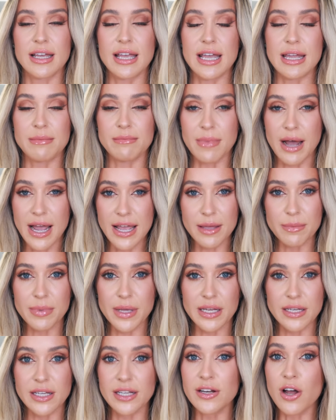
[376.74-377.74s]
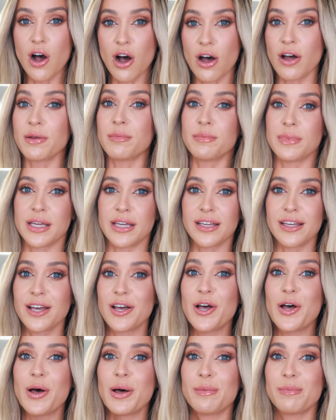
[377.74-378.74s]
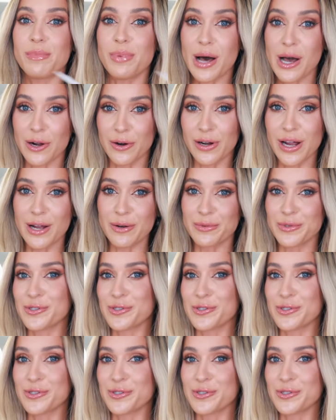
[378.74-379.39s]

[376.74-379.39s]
In my opinion, on me, Baccarat